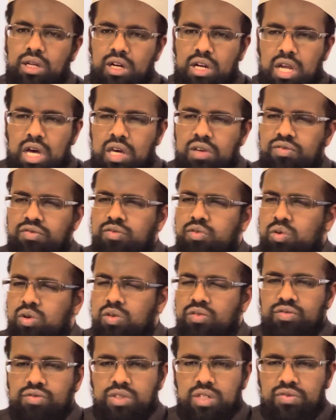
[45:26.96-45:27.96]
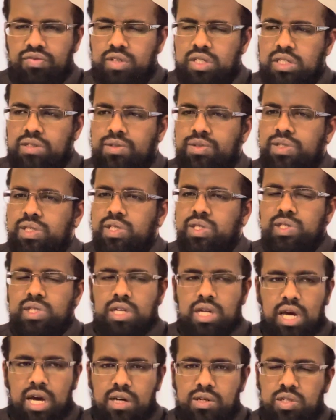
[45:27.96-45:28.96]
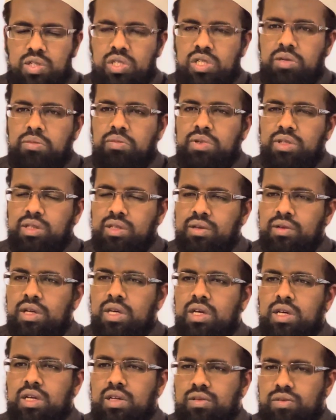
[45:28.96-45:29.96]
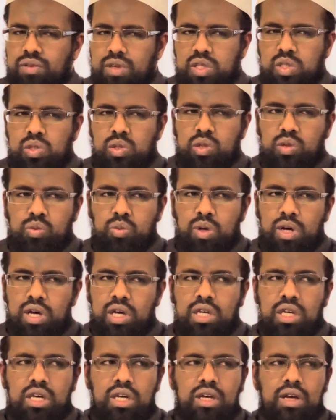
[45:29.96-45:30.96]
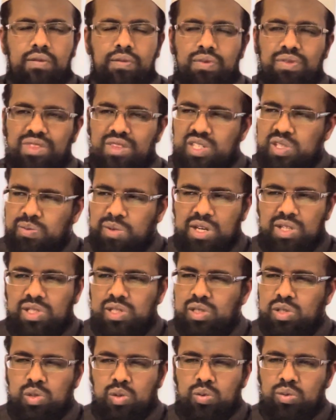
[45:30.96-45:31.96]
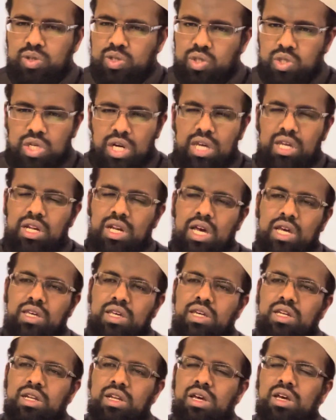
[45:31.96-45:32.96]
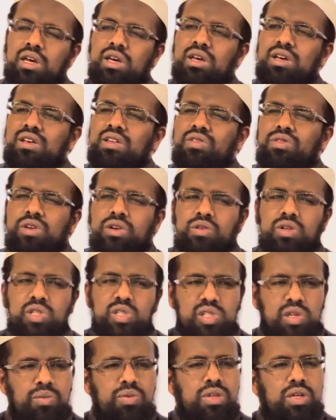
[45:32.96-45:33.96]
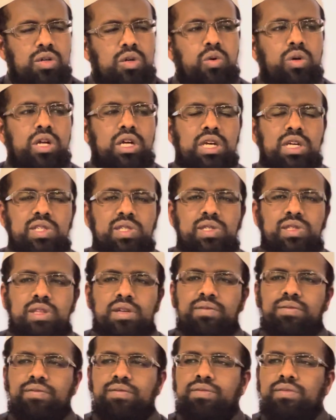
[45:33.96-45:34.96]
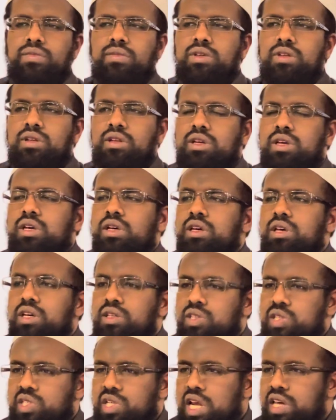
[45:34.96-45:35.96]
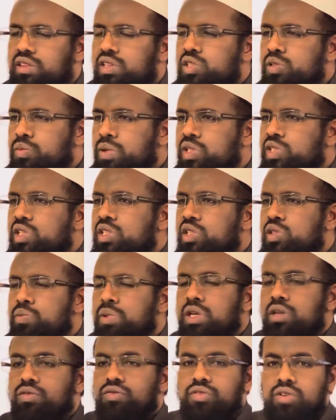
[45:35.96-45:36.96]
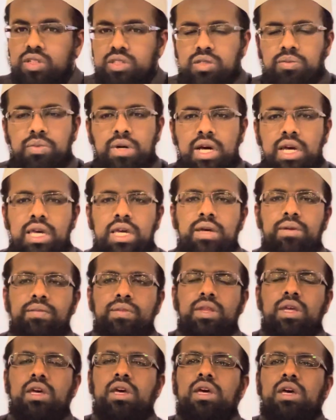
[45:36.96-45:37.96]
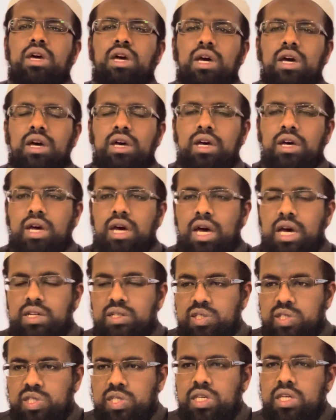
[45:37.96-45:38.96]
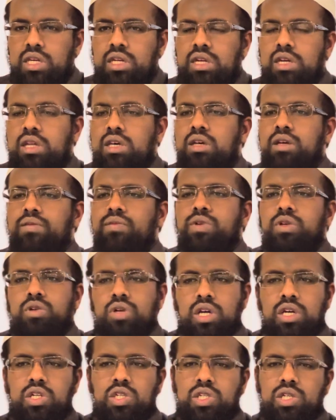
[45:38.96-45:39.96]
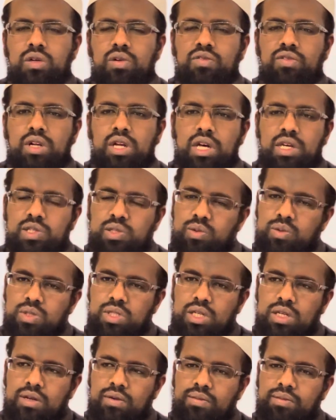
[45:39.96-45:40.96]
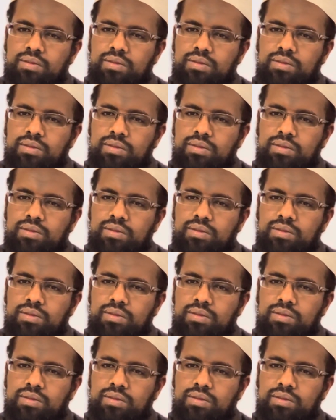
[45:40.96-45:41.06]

life full of difficulties and hardship and things not working, and this person is always trying, lakin there is something going against them. It is like this person is being fought by unseen creation of Allah Azza wa Jalla.